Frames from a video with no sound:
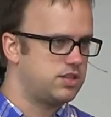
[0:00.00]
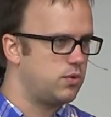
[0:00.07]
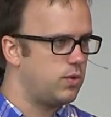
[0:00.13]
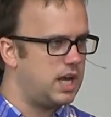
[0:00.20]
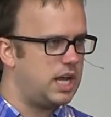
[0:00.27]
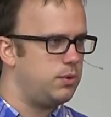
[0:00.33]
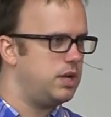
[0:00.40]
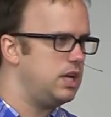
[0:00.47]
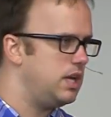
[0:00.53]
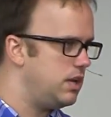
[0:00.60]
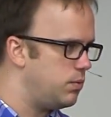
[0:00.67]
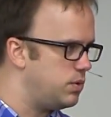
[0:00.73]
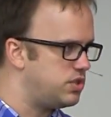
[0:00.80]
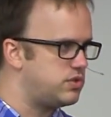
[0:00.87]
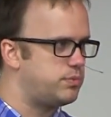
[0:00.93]
That the way
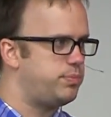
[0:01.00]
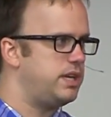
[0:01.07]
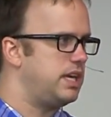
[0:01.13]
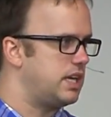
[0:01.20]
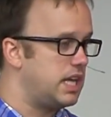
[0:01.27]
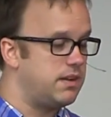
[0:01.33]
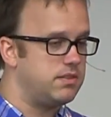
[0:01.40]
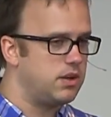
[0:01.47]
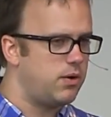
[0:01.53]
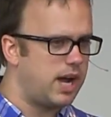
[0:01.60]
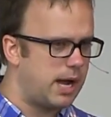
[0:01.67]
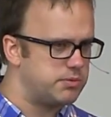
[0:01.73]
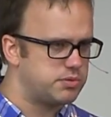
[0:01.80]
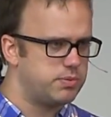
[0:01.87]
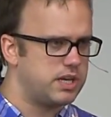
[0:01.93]
we speak, even the
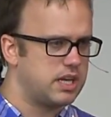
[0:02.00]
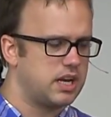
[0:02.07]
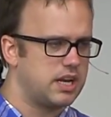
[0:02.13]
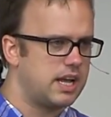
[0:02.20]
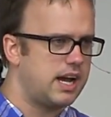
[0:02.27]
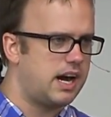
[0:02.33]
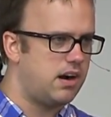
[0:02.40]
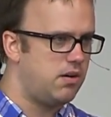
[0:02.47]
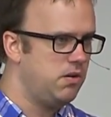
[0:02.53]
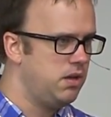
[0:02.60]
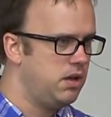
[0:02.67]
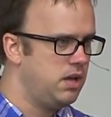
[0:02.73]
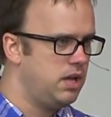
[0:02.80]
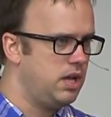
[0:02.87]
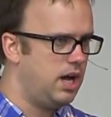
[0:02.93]
way I'm speaking
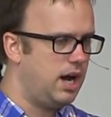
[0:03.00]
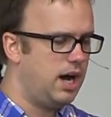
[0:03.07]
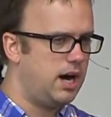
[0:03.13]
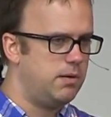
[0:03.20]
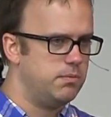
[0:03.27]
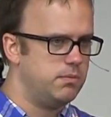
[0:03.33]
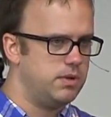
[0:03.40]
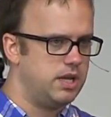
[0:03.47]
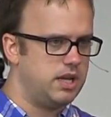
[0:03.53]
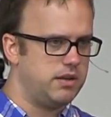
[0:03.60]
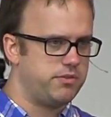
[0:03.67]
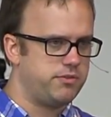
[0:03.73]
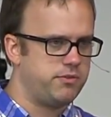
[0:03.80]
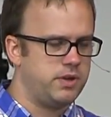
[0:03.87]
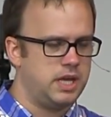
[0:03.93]
now,
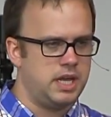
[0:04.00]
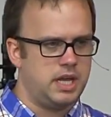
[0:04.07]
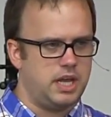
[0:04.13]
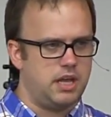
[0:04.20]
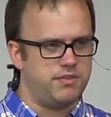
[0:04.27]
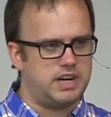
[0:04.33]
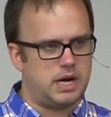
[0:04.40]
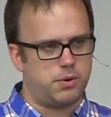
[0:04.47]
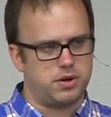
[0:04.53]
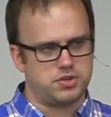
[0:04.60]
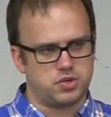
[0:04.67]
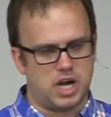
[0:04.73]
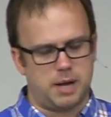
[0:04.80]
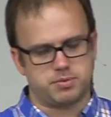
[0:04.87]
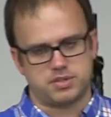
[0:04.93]
if I were
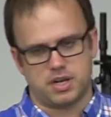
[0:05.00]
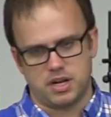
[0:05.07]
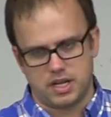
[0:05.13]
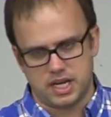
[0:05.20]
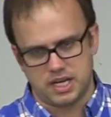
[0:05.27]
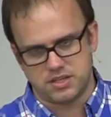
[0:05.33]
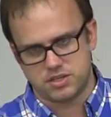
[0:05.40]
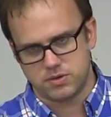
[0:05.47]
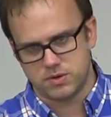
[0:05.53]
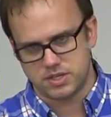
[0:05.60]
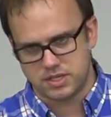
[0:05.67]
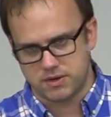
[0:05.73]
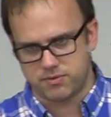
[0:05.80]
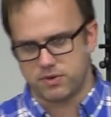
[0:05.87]
to drop suddenly into a